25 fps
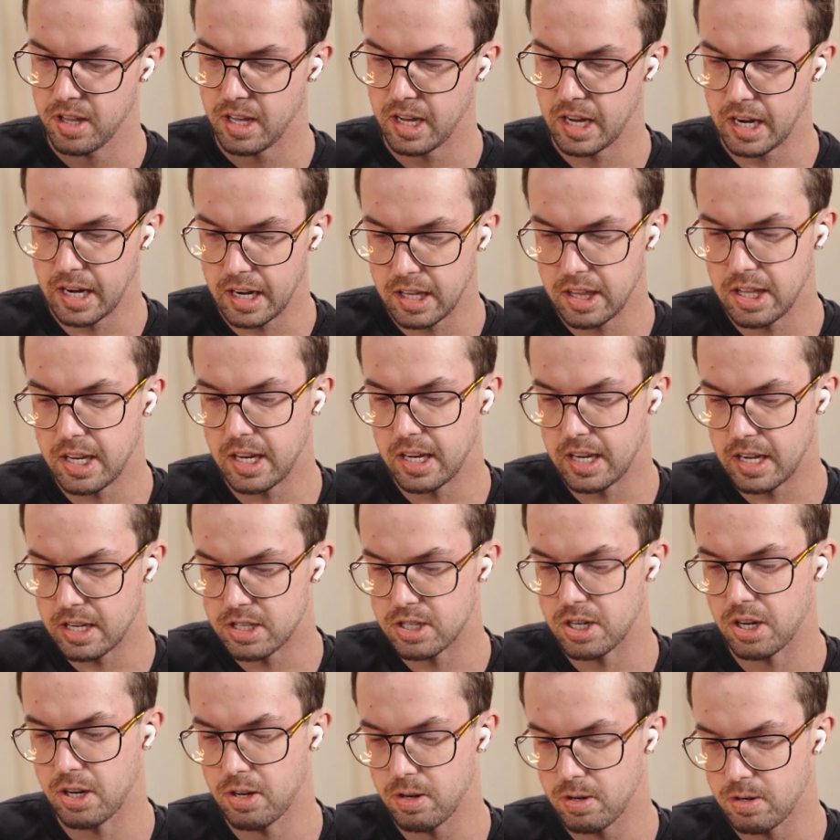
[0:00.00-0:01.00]
and I think
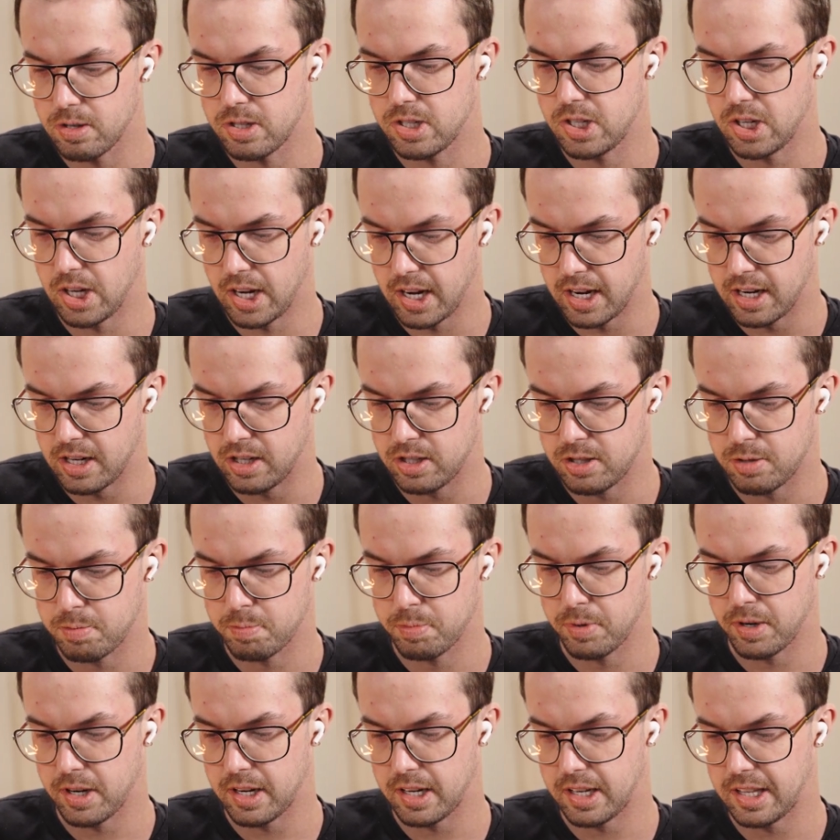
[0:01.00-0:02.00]
that's a good change.
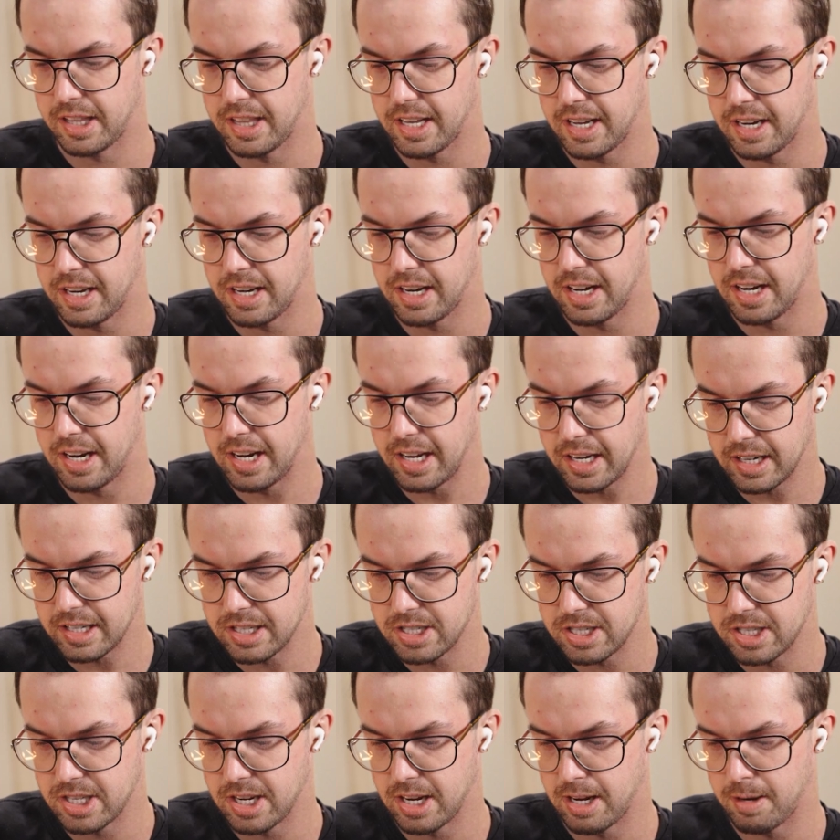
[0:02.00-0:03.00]
But then the next
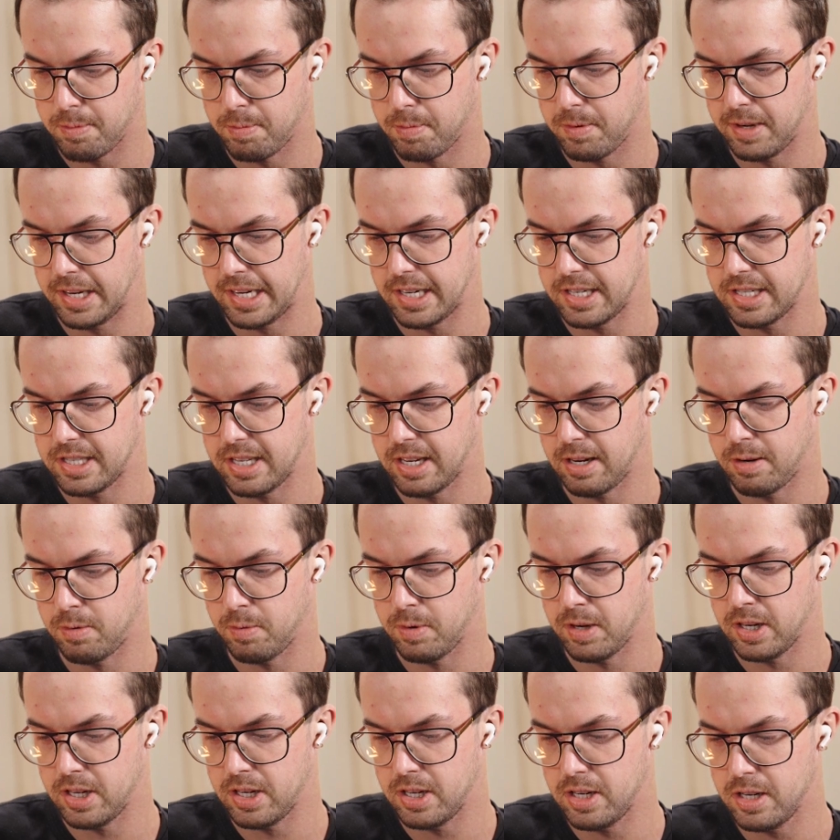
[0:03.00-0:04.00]
step is that
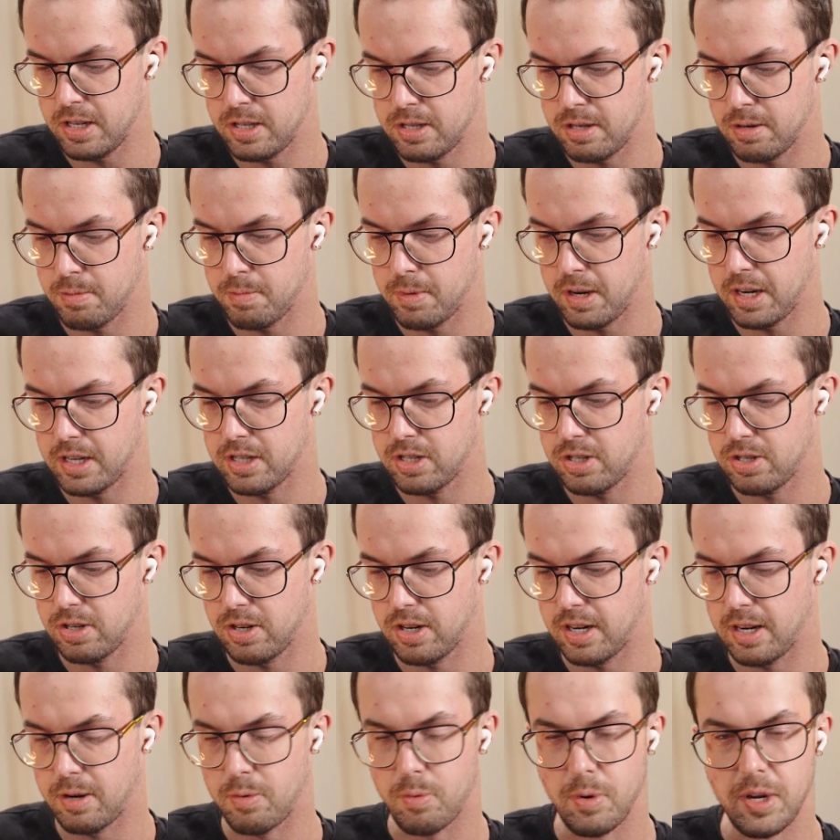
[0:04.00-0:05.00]
we need to make
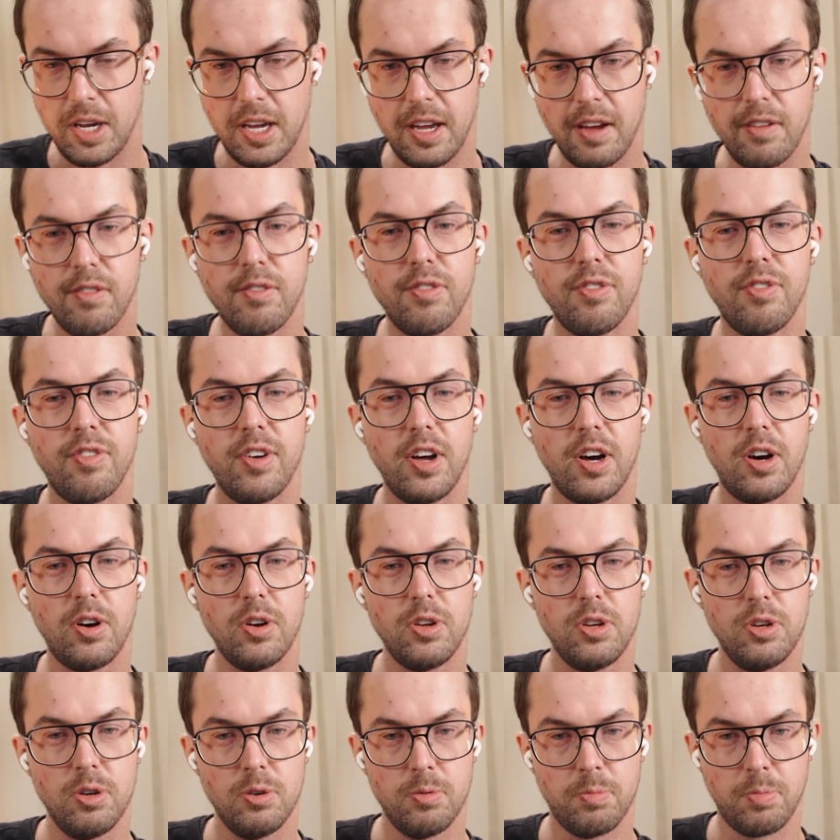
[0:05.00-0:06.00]
sure that we can
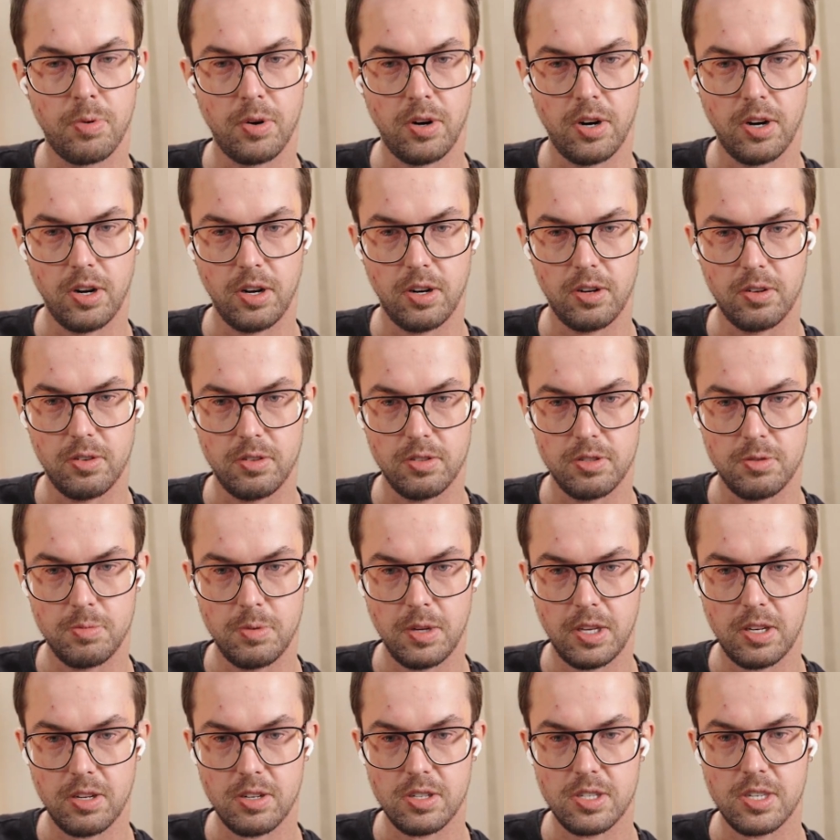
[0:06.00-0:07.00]
value protocols,
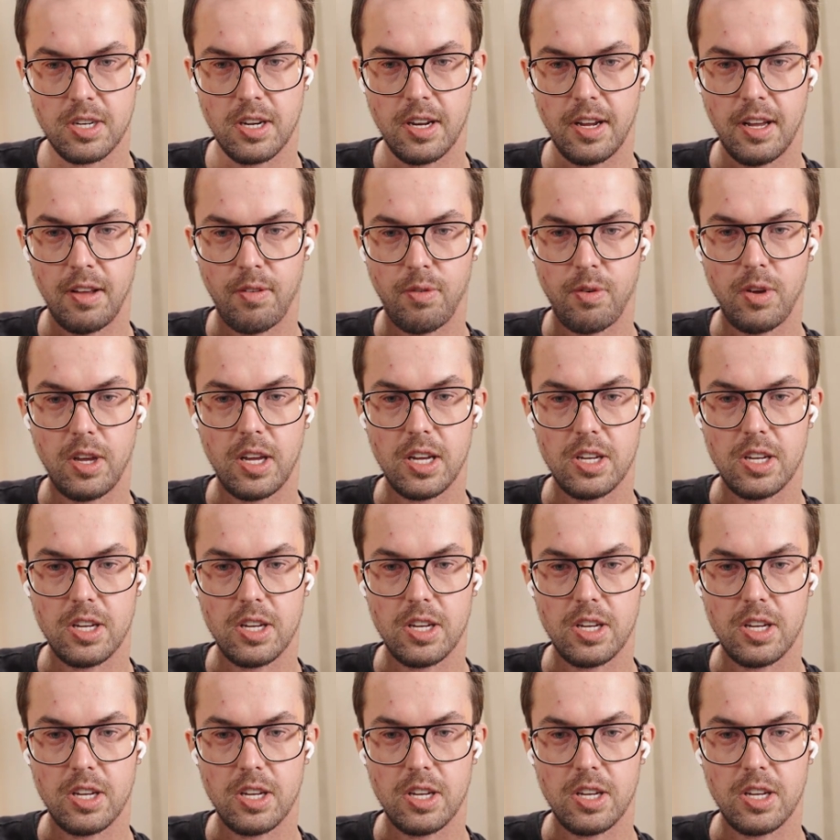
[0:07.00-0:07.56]
because if we